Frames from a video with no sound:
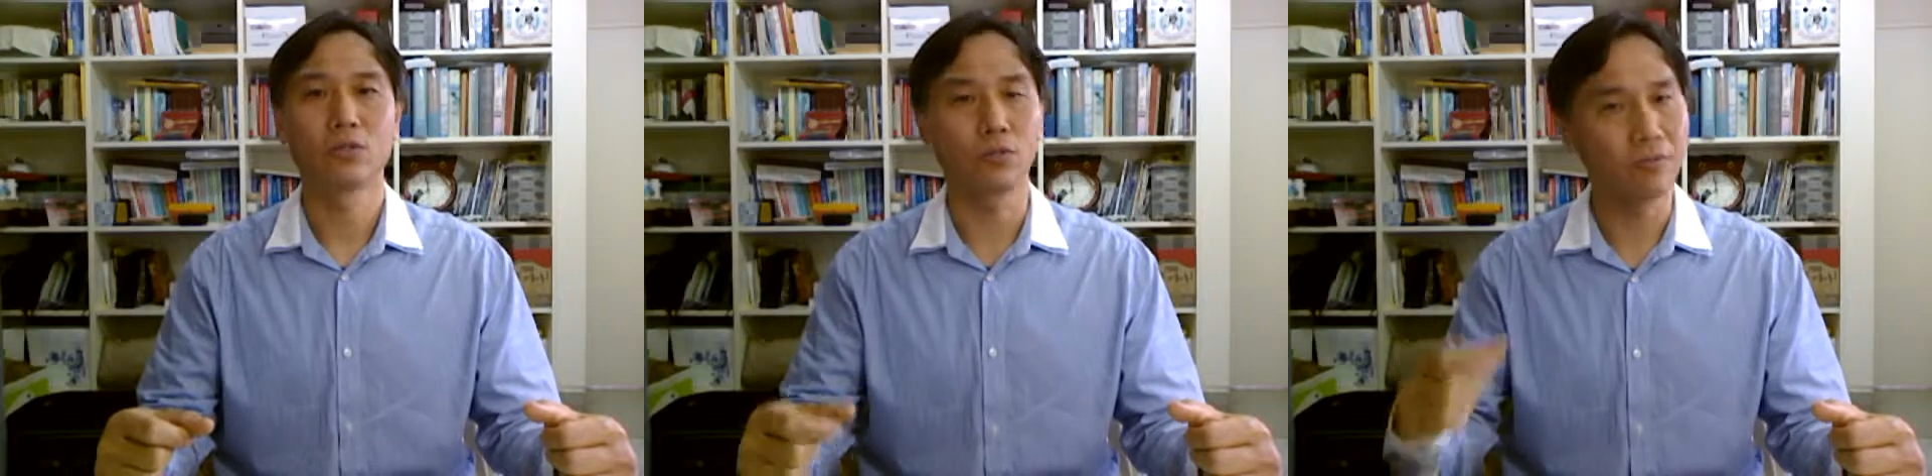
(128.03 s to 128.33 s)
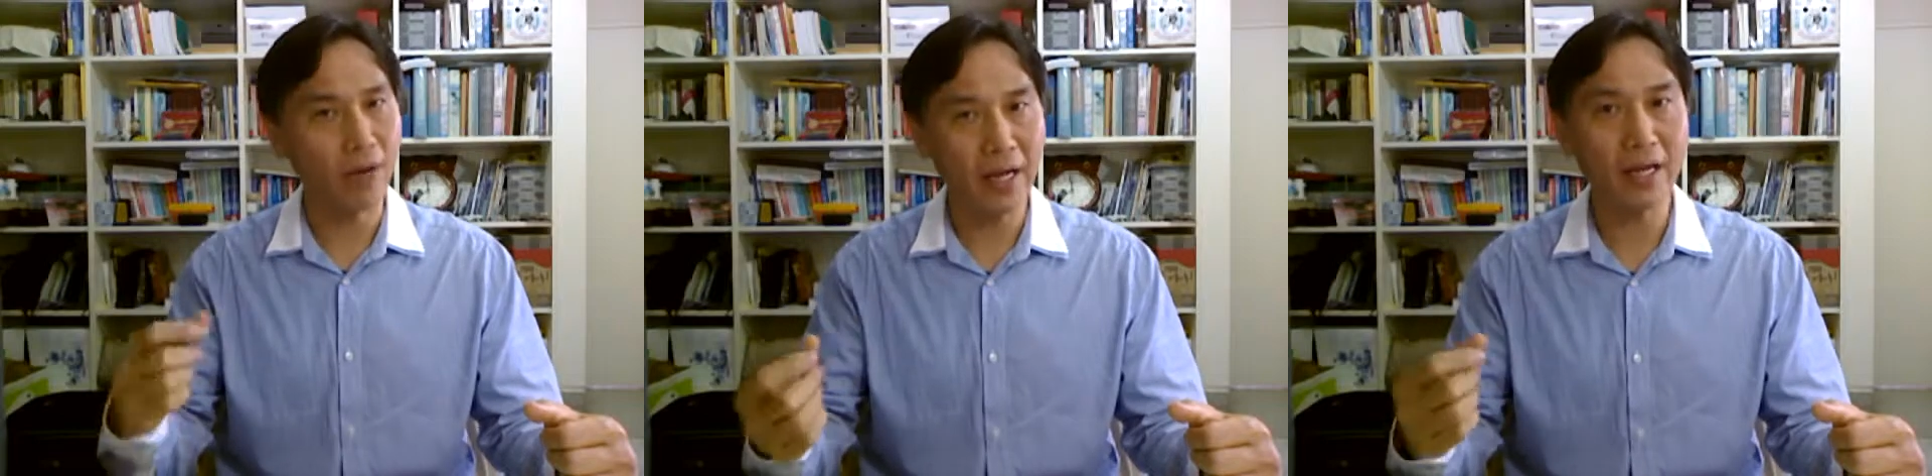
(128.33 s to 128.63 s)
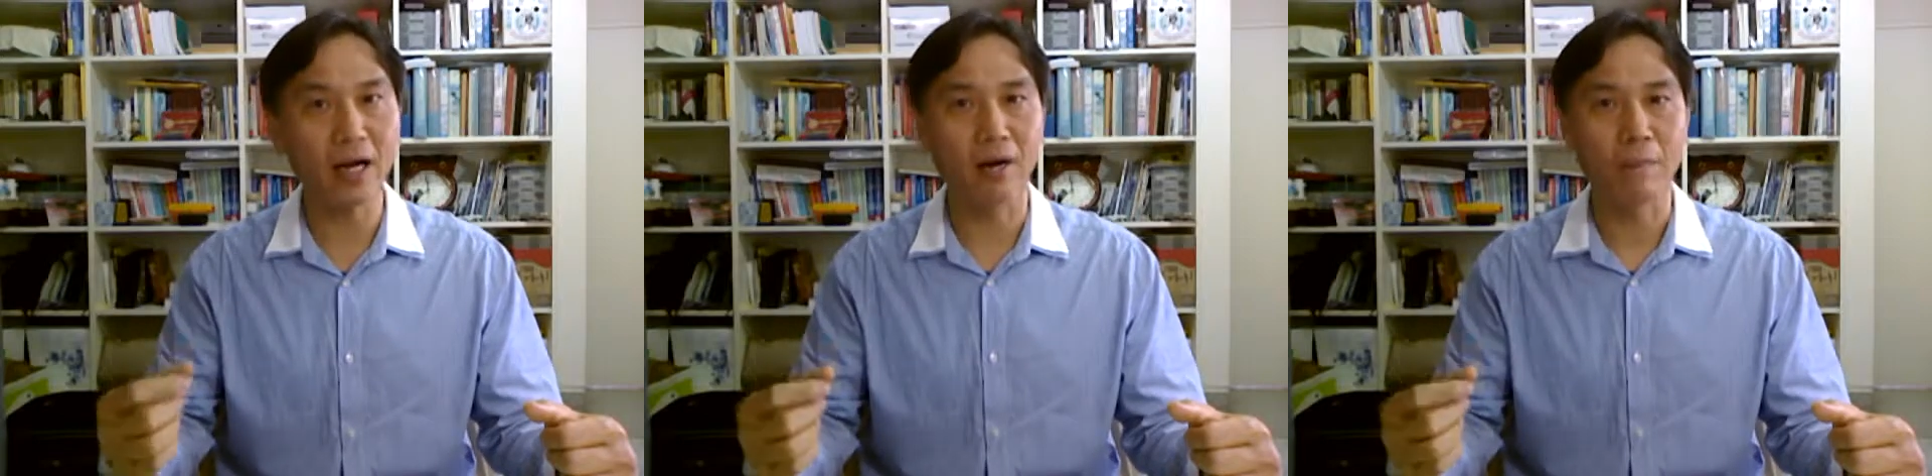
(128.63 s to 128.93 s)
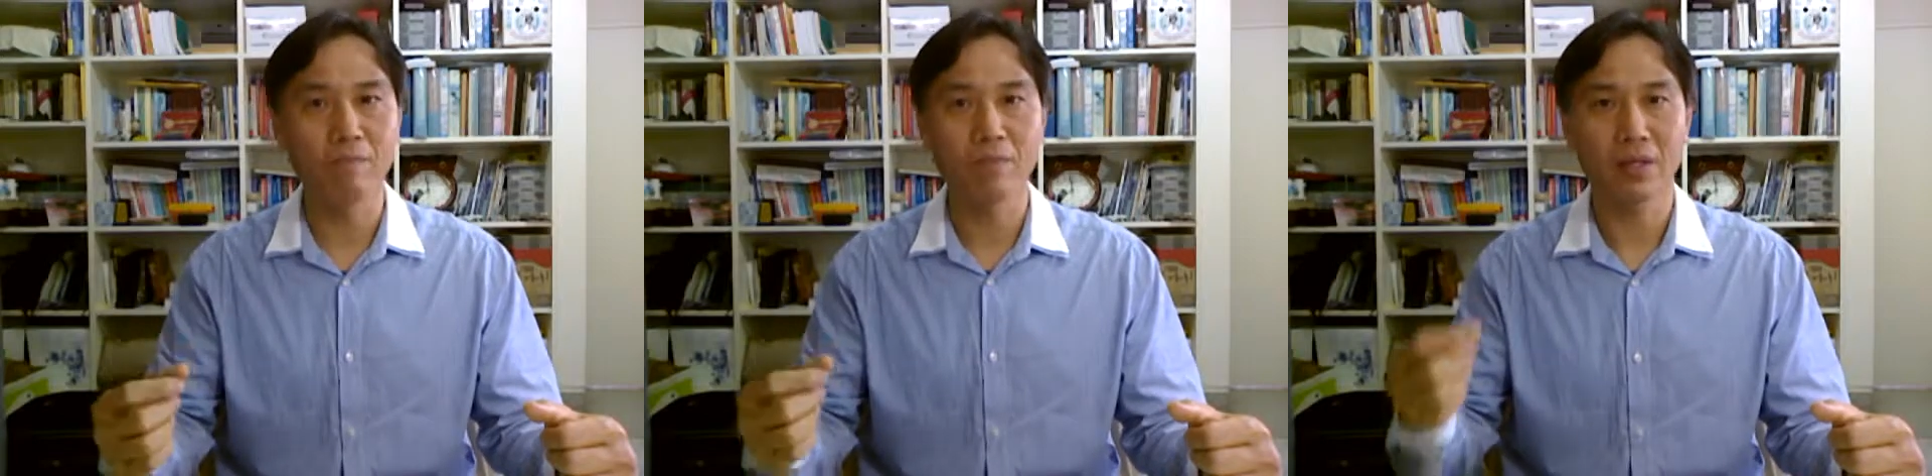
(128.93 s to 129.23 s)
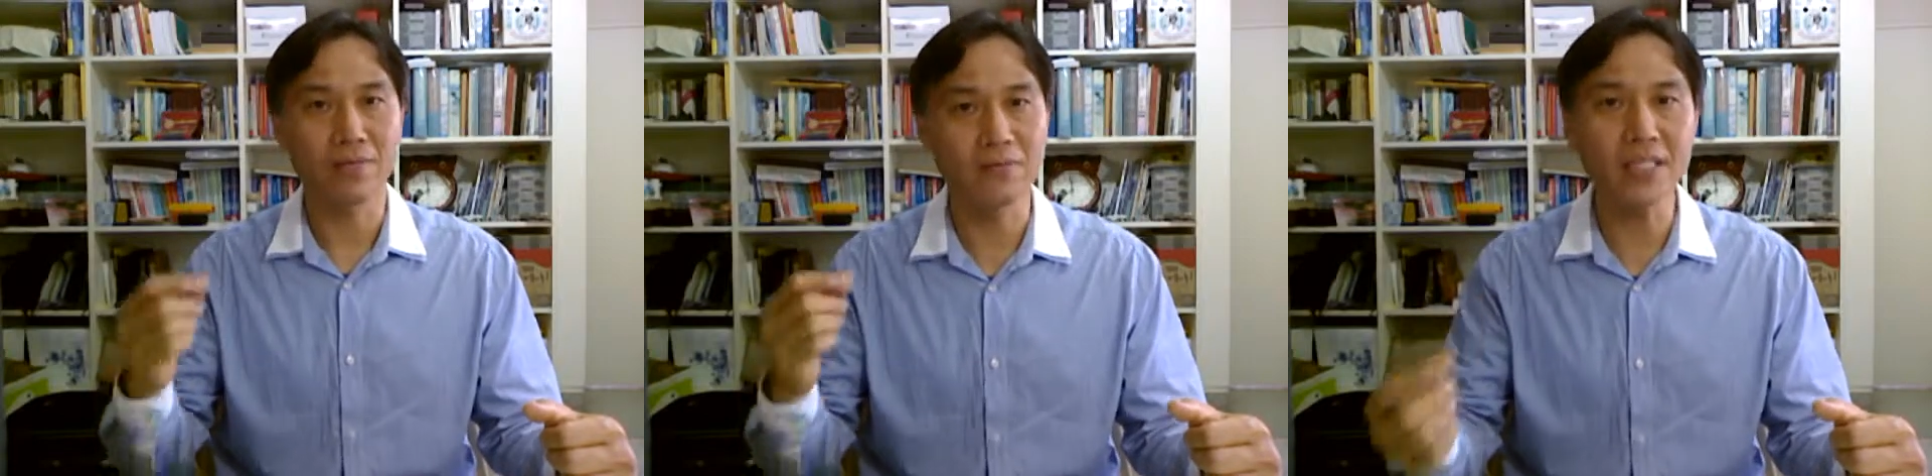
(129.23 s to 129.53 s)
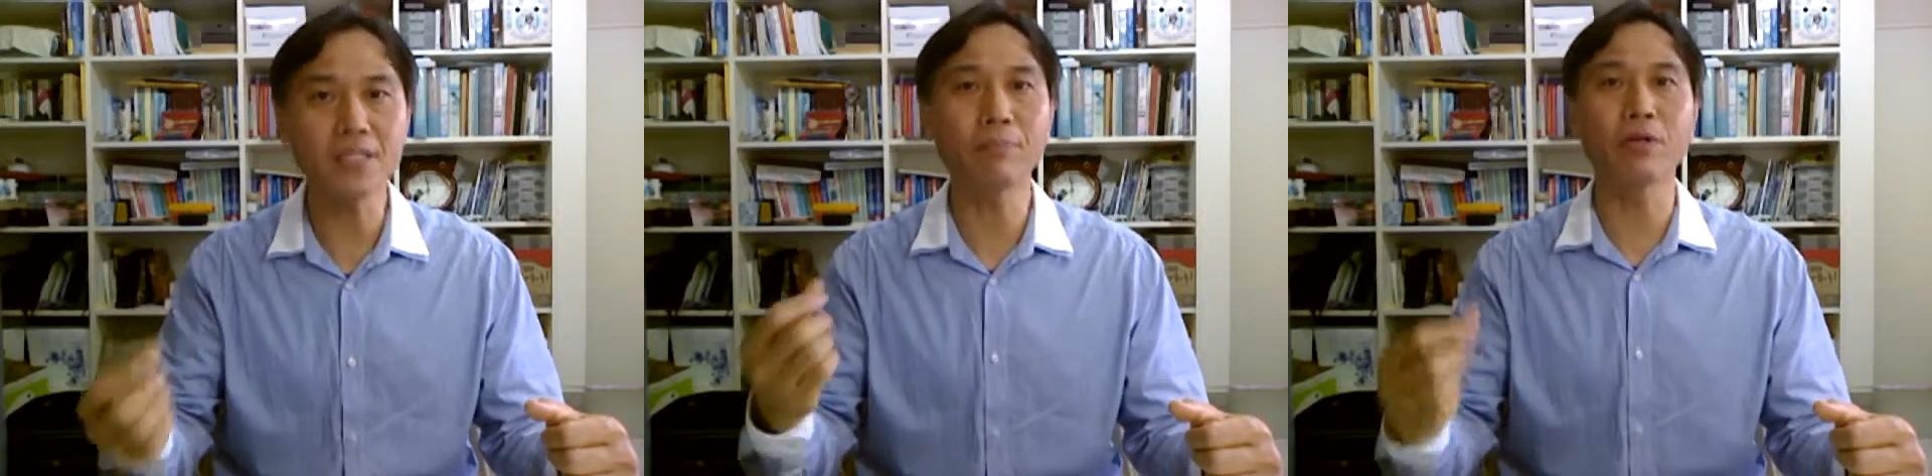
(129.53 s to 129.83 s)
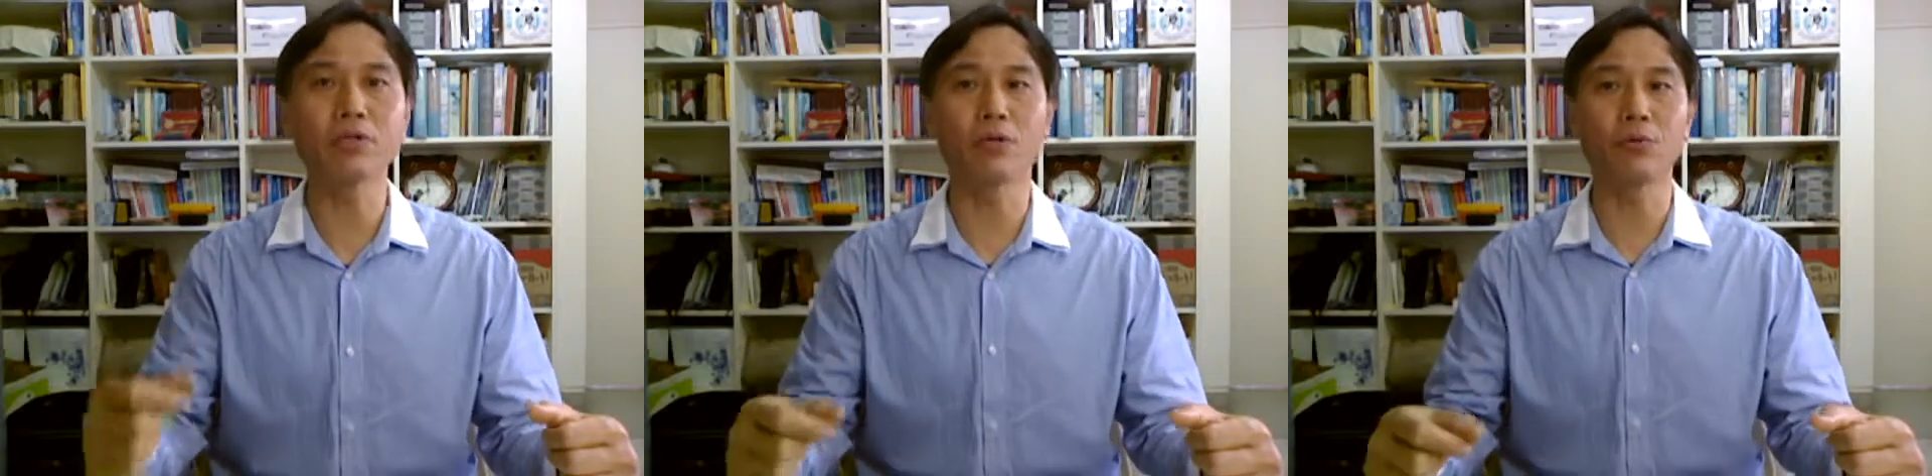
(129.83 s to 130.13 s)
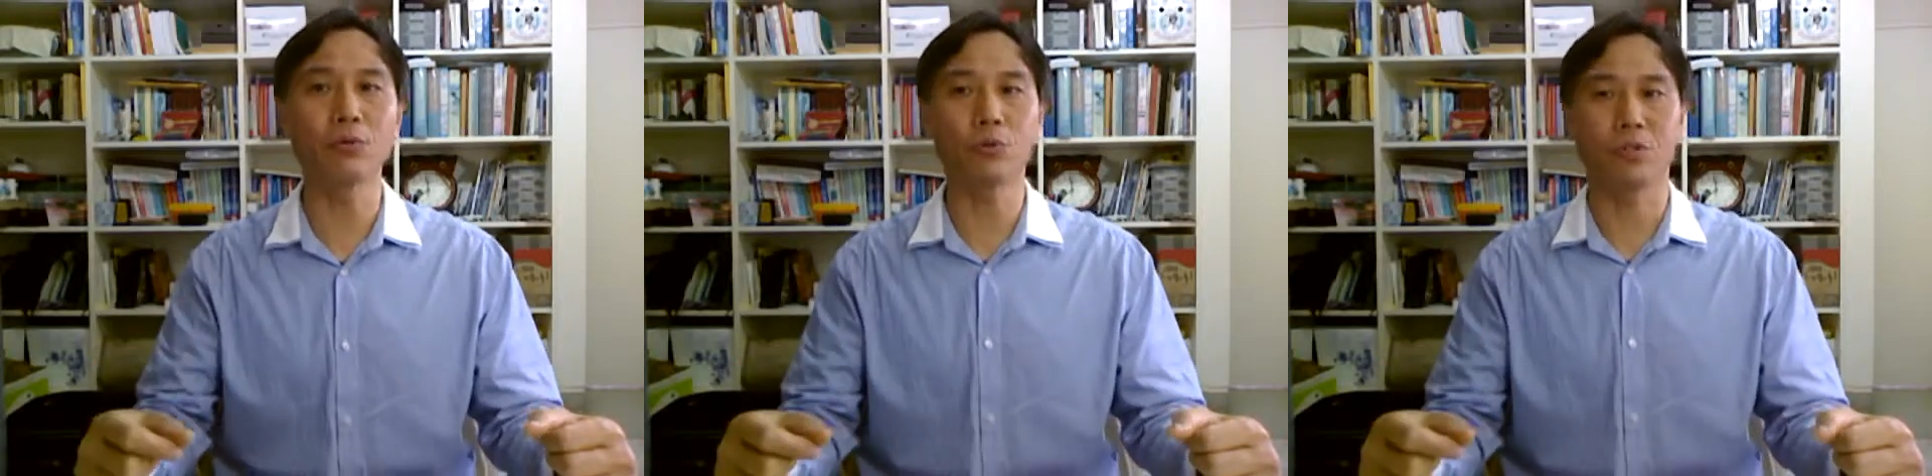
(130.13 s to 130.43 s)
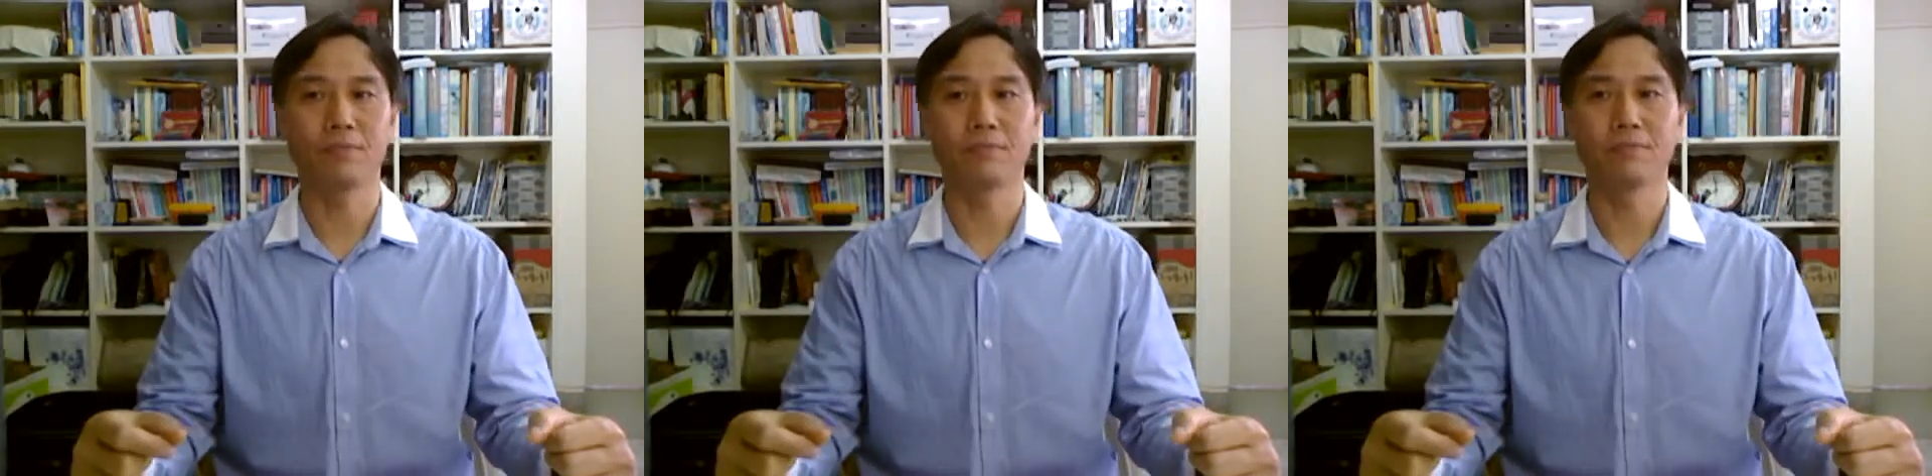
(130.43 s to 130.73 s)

to find out a feasible solution